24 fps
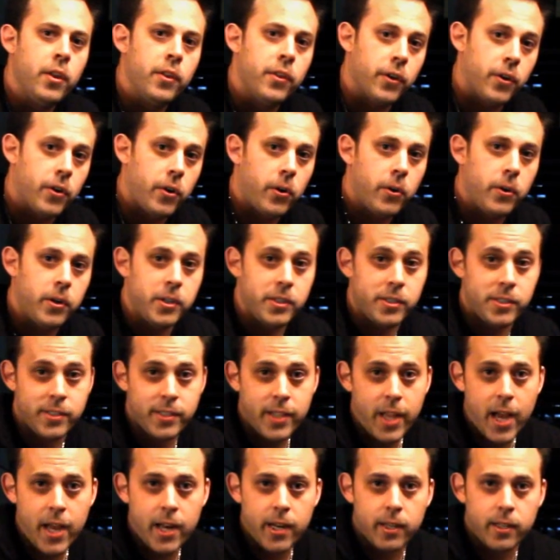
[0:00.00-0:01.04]
the car is
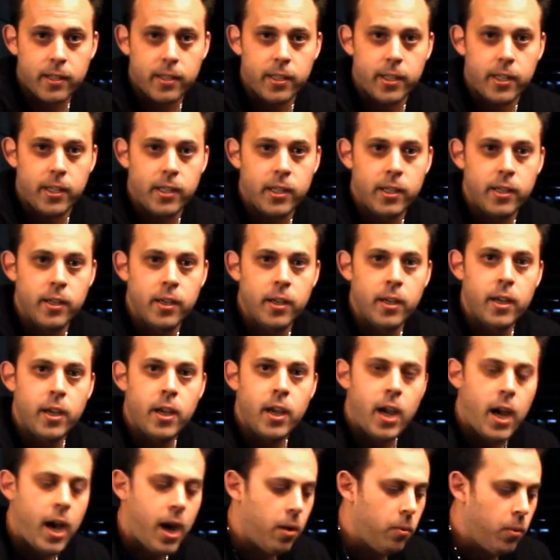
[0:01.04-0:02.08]
statically,
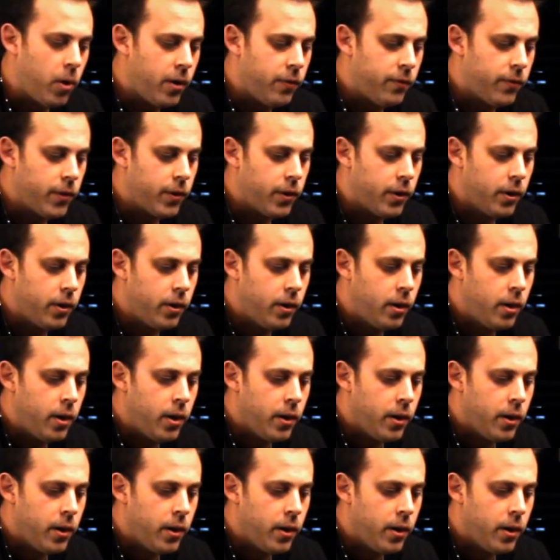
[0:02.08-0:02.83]
however,